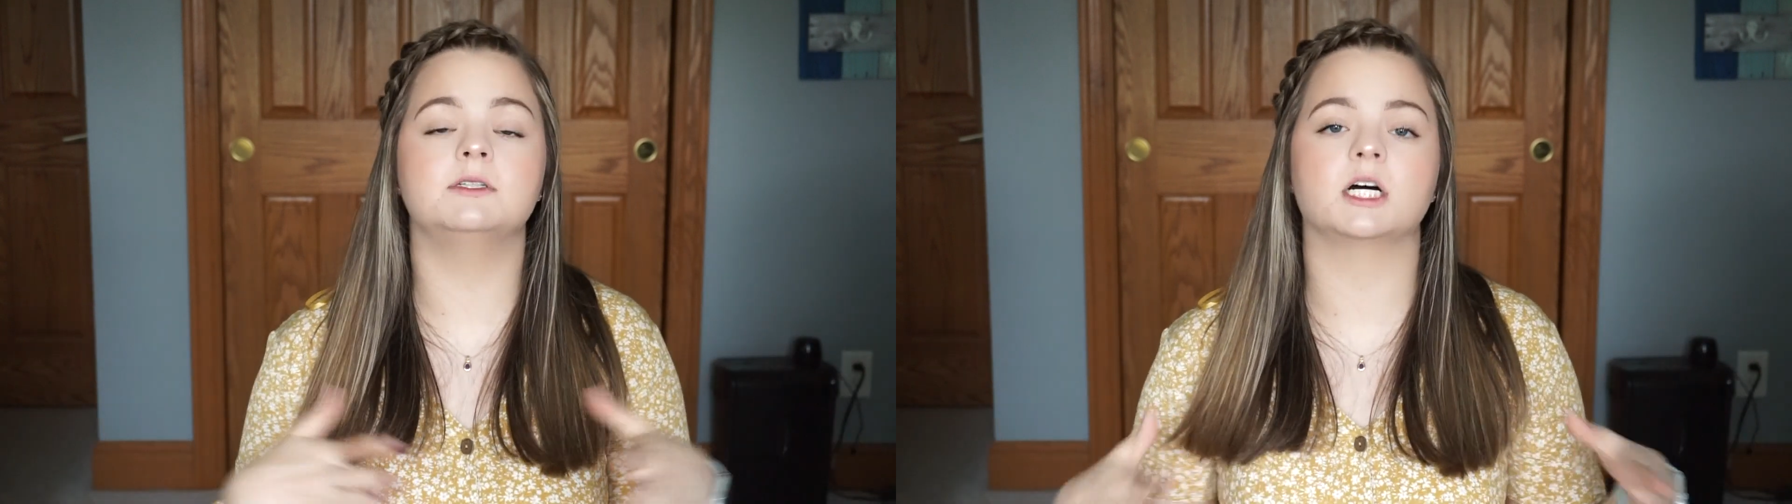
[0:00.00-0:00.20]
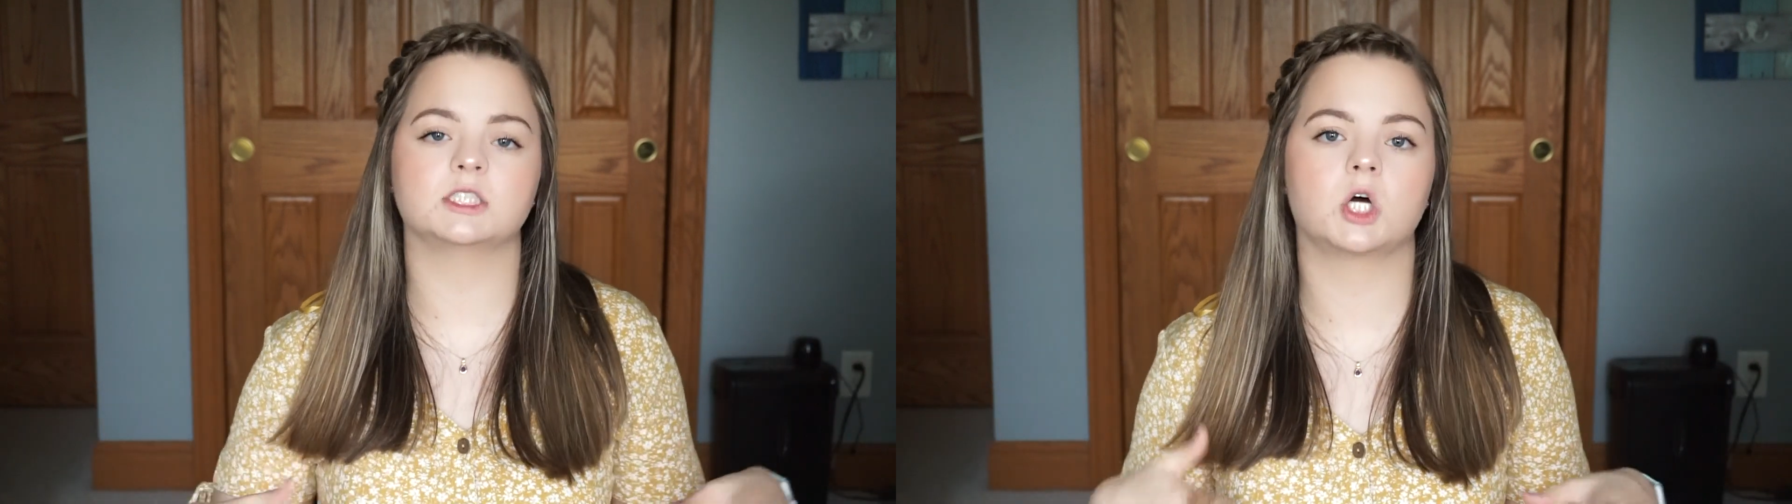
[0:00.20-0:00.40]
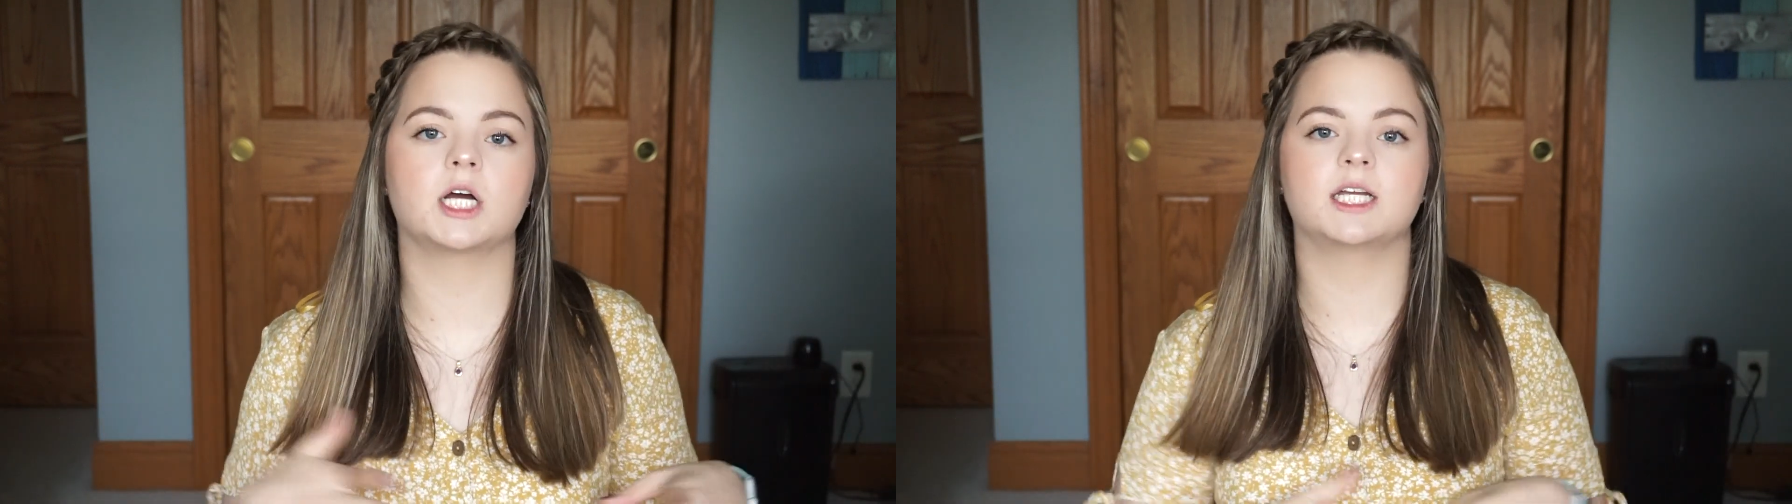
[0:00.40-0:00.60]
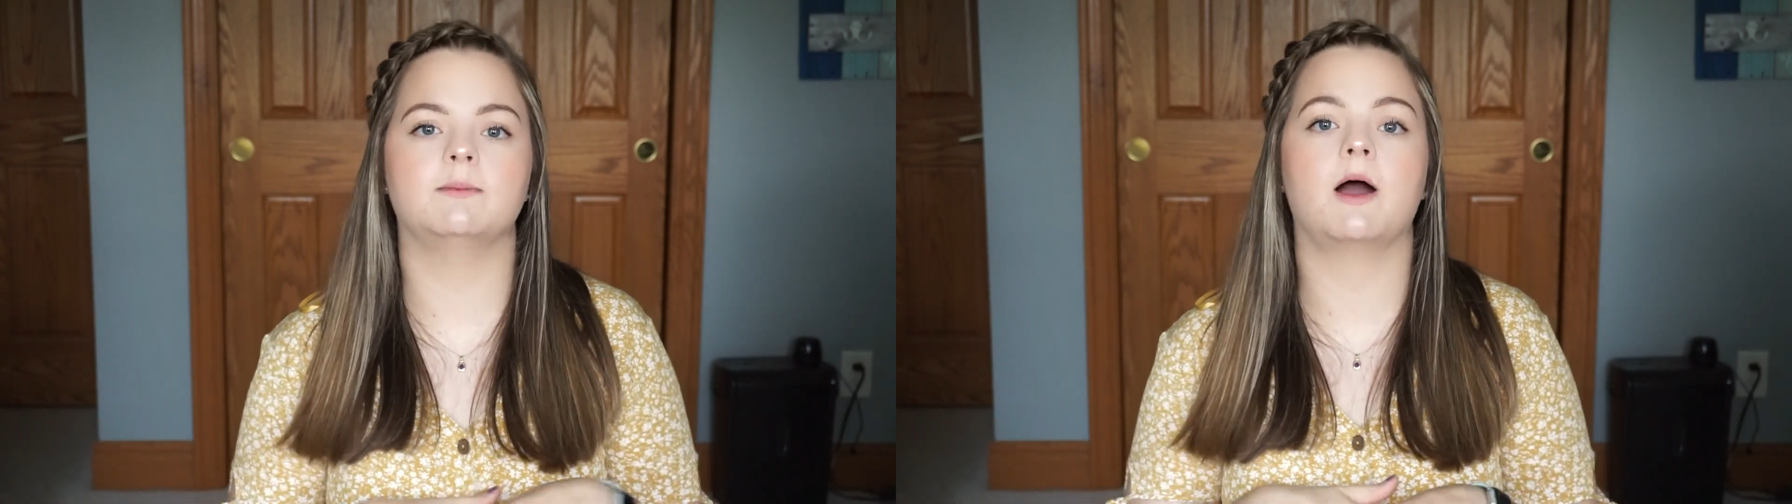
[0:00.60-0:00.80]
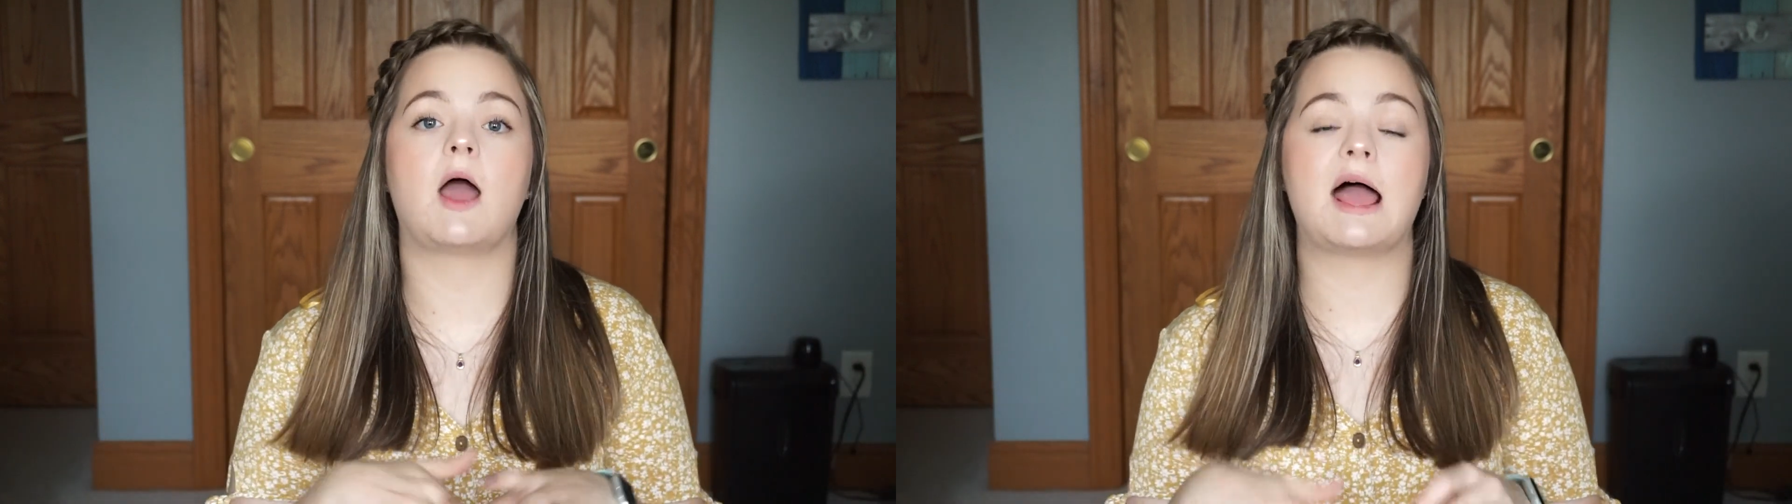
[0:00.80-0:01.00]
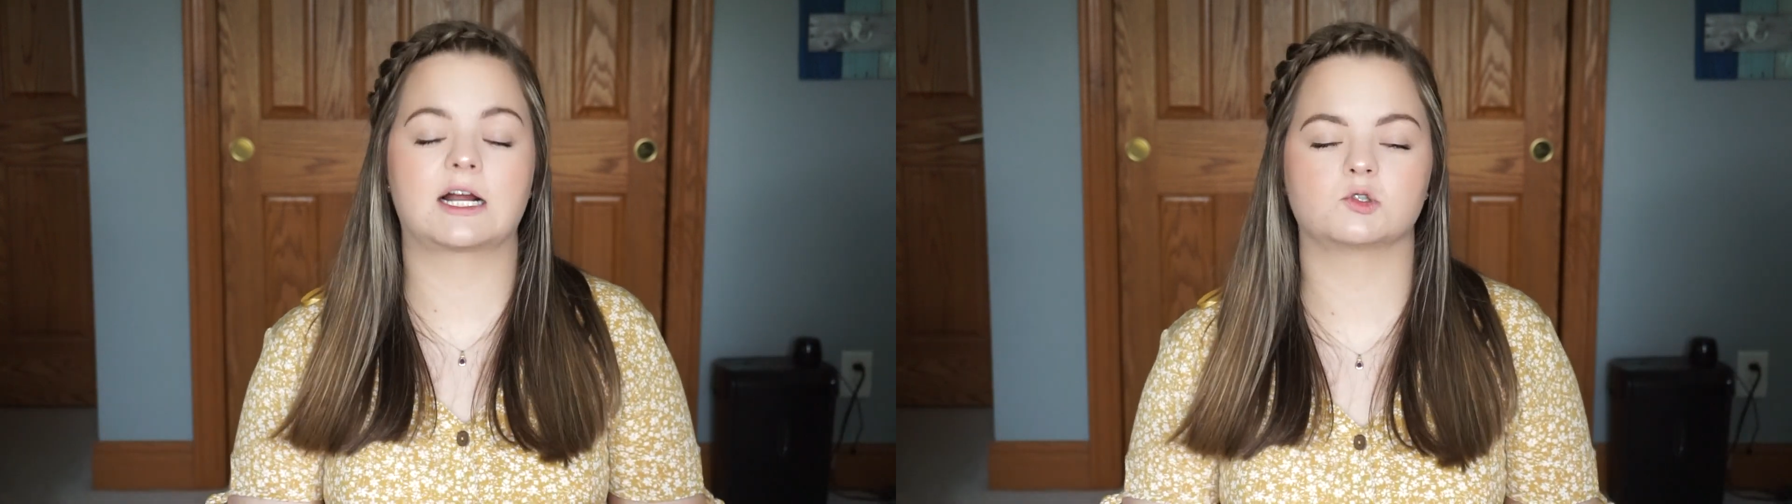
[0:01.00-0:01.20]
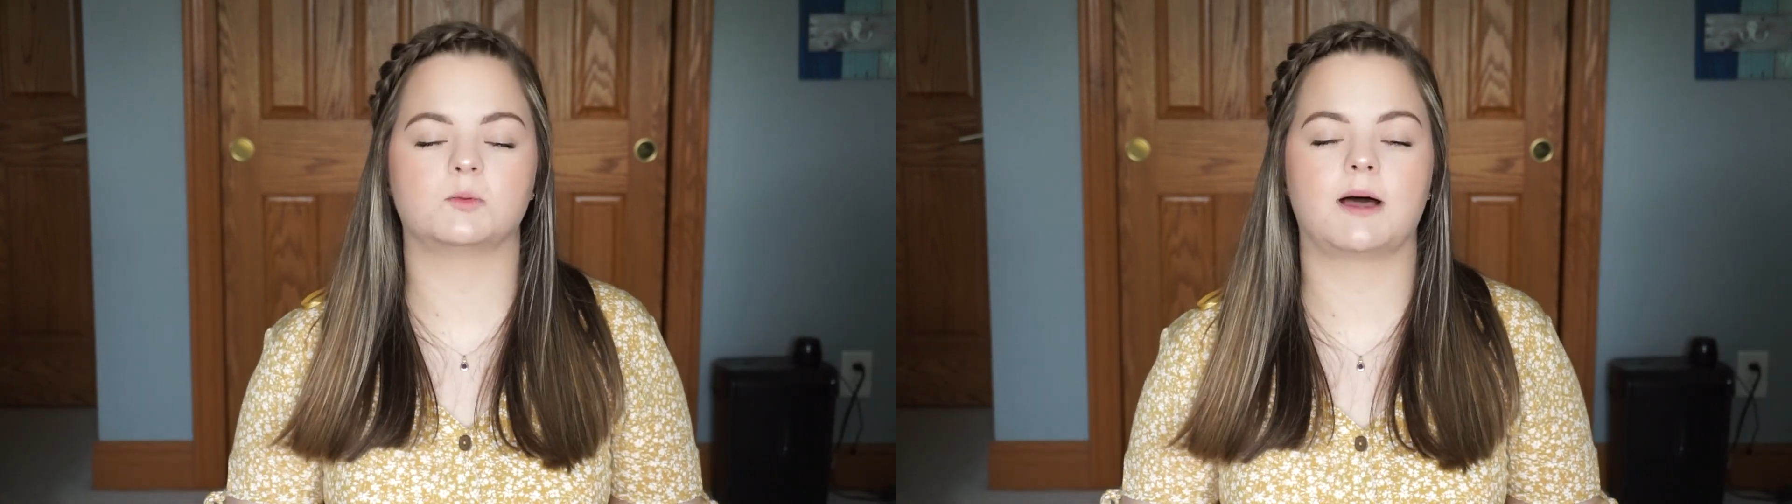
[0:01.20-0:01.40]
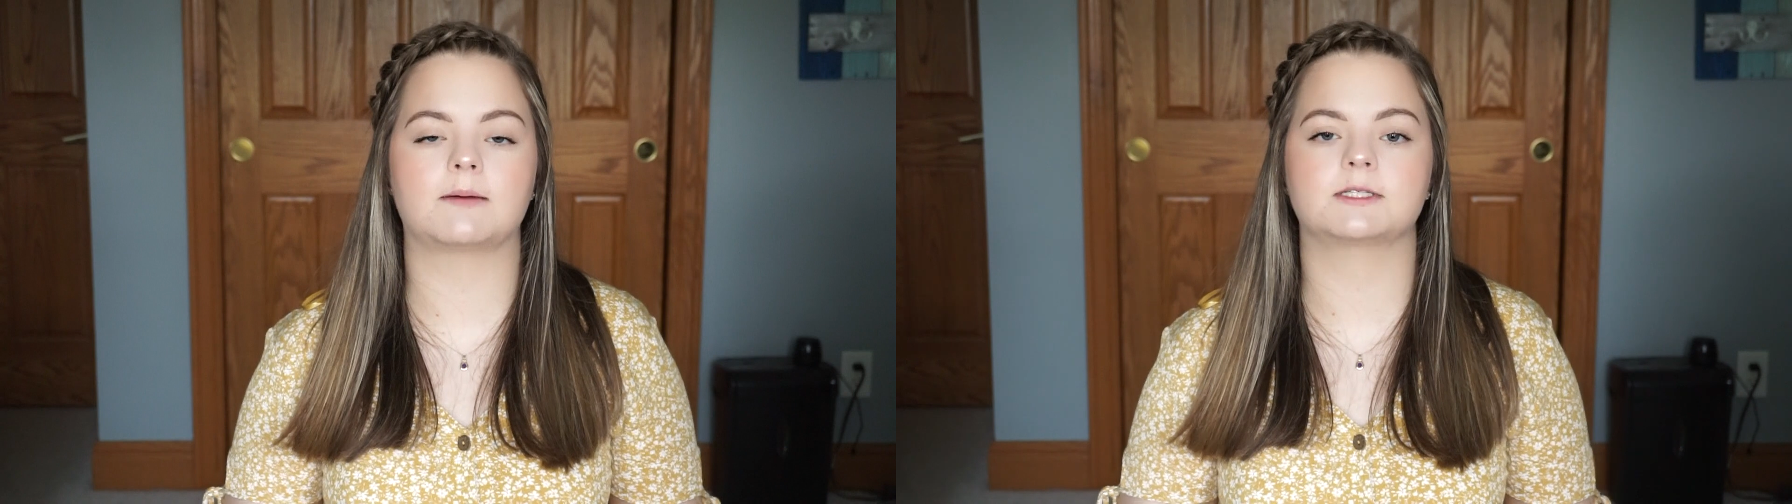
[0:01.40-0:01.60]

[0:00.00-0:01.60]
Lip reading: done talking about actual pop